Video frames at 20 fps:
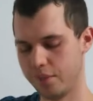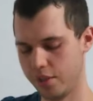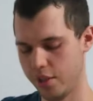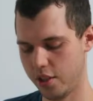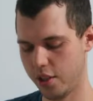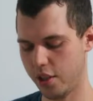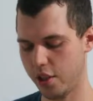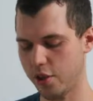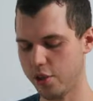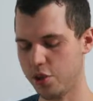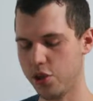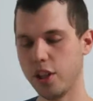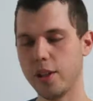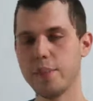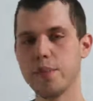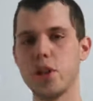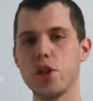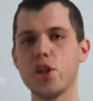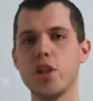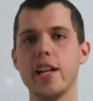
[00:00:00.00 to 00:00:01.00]
So
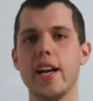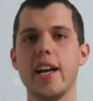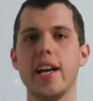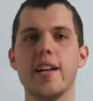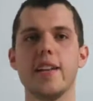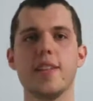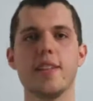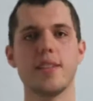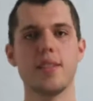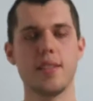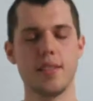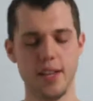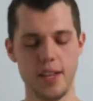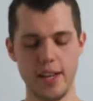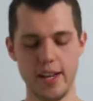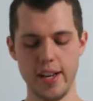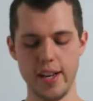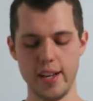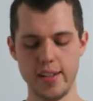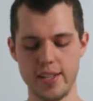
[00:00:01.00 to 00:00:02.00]
circumcision has
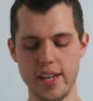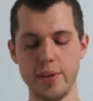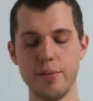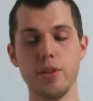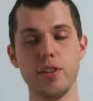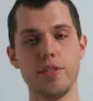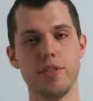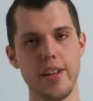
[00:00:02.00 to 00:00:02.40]
several